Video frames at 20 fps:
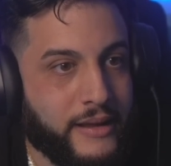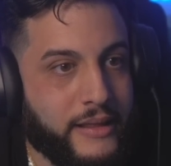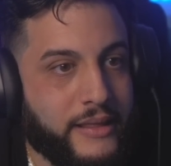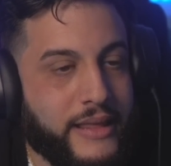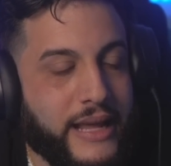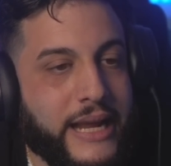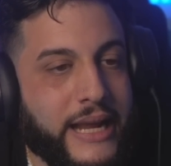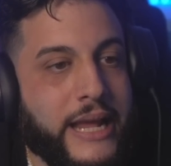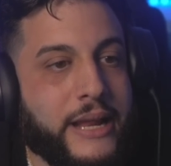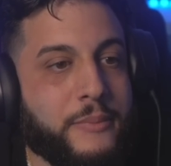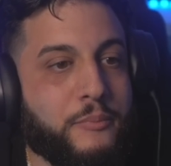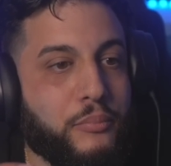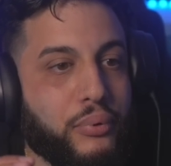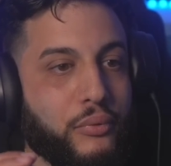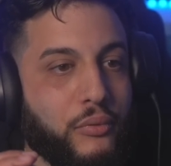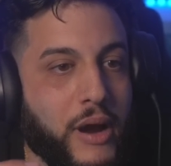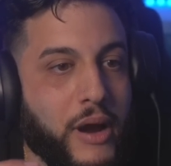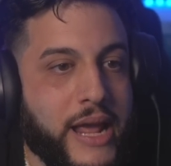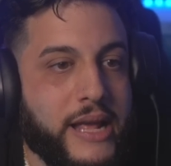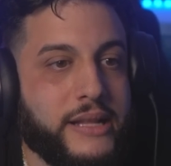that can
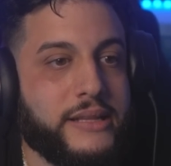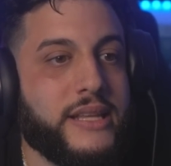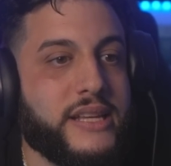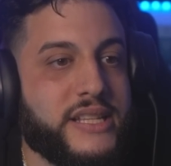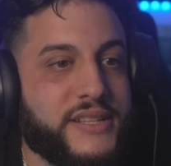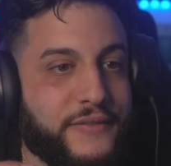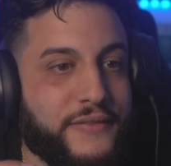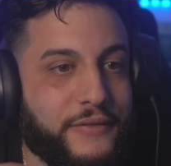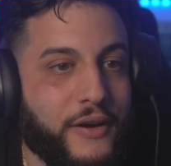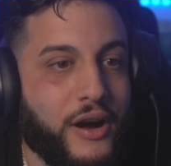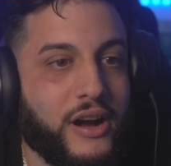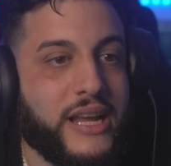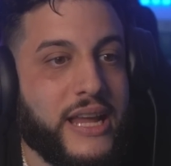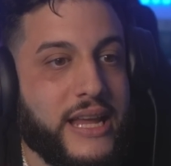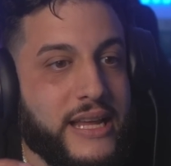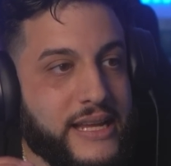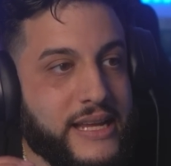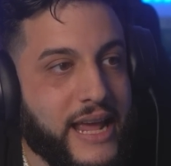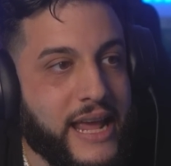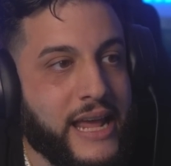break this
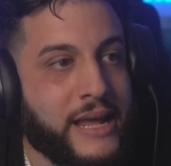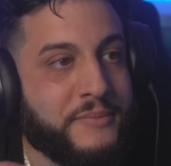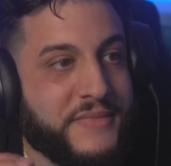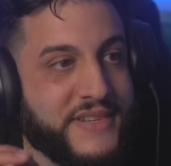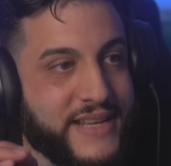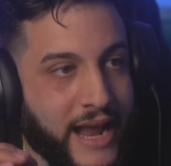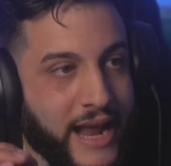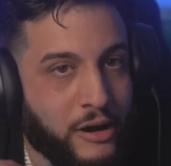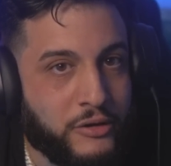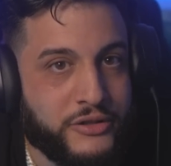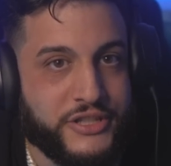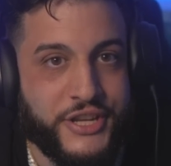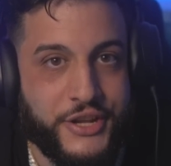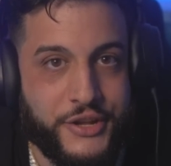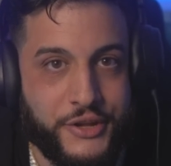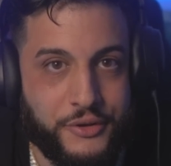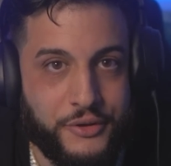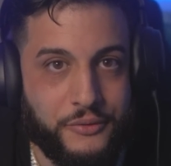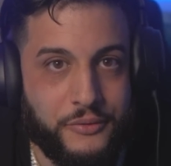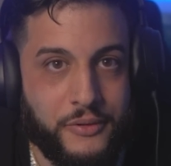fucking game down to
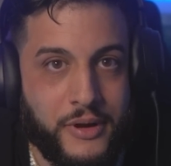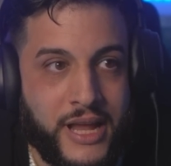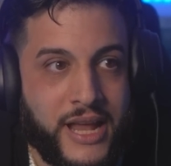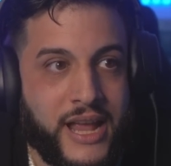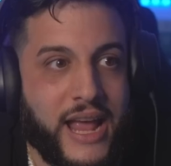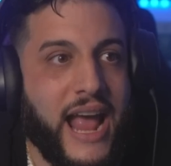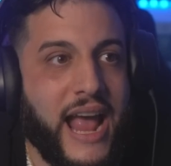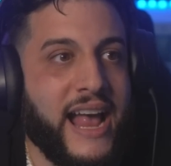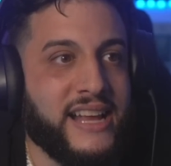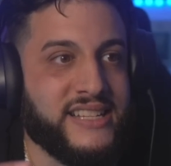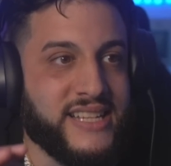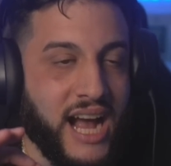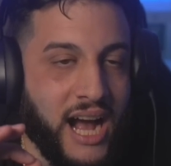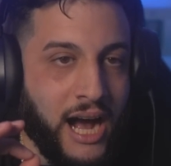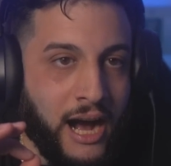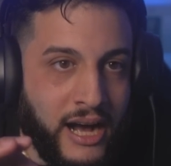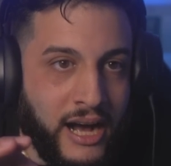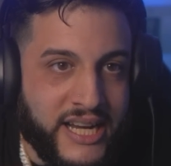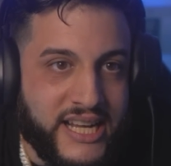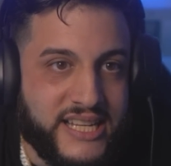you as
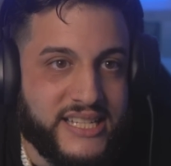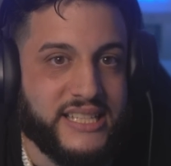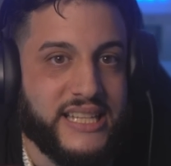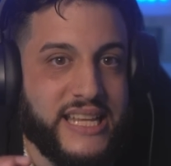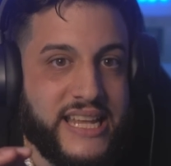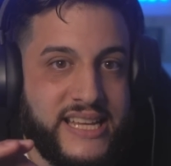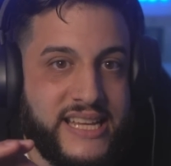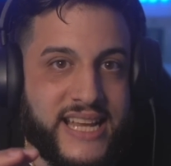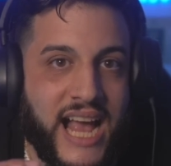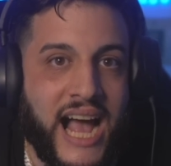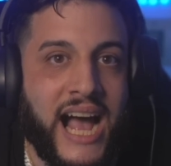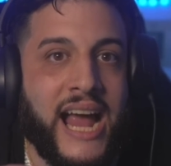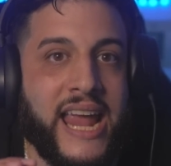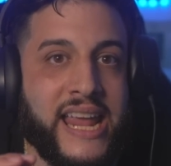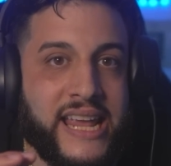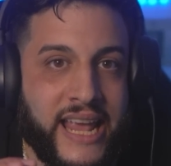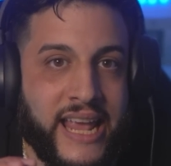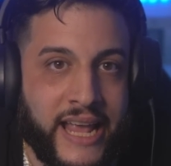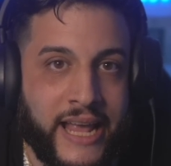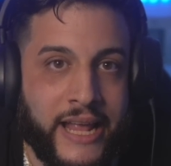honestly as I
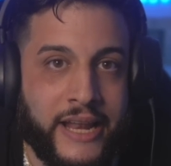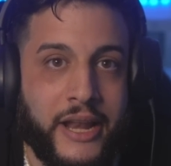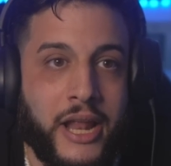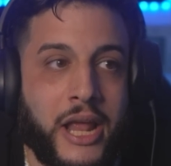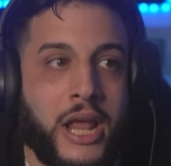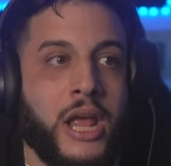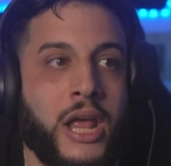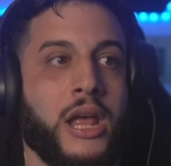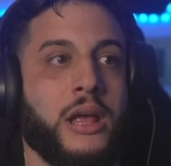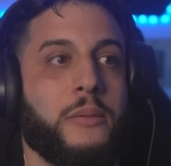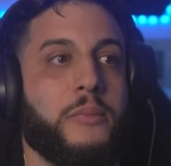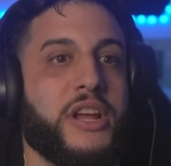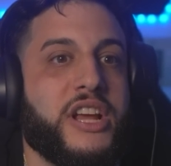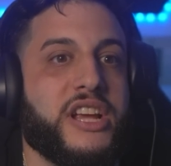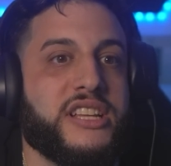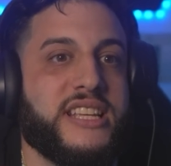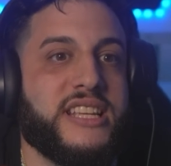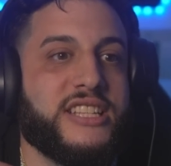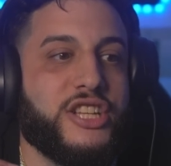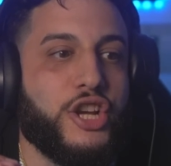can,
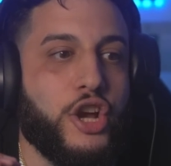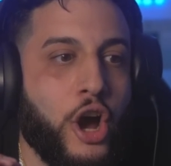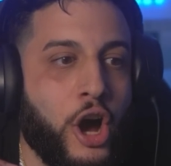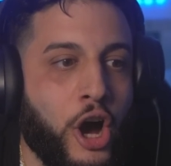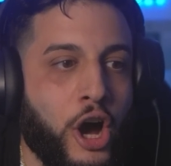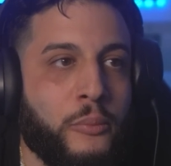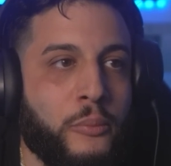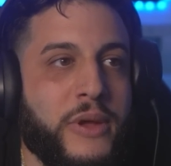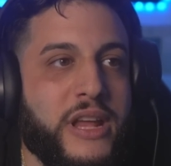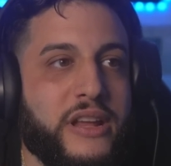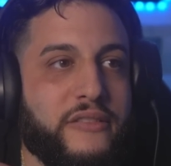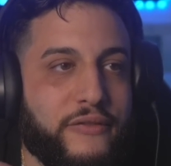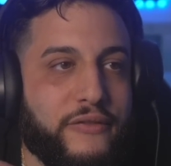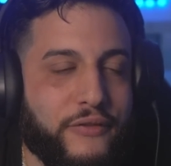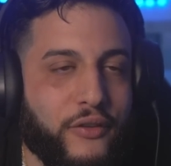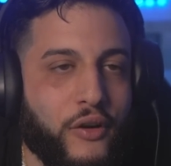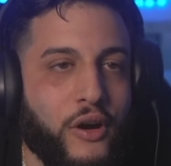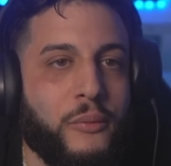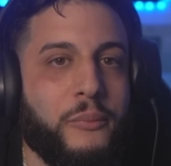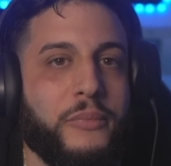because it's coming
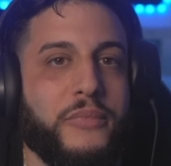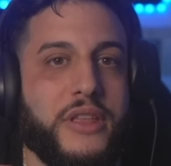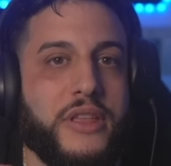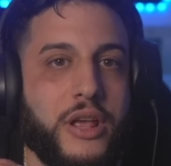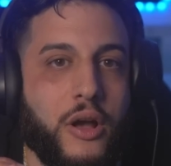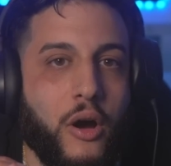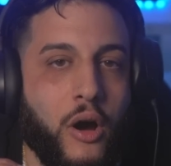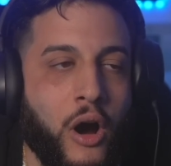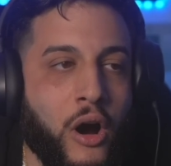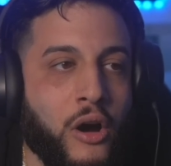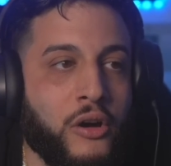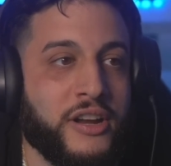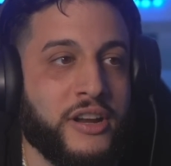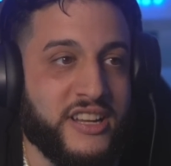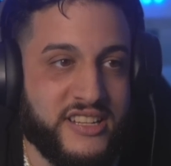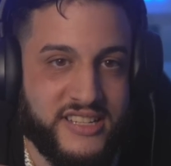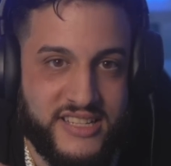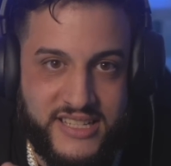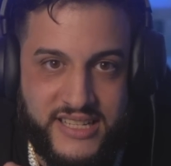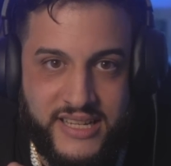from the
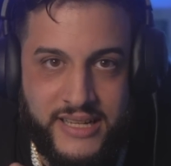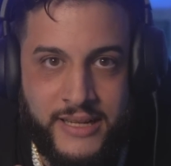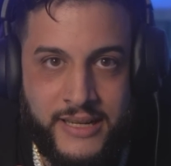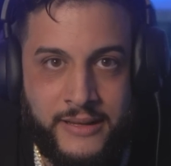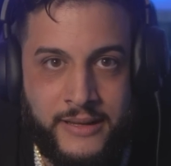artist.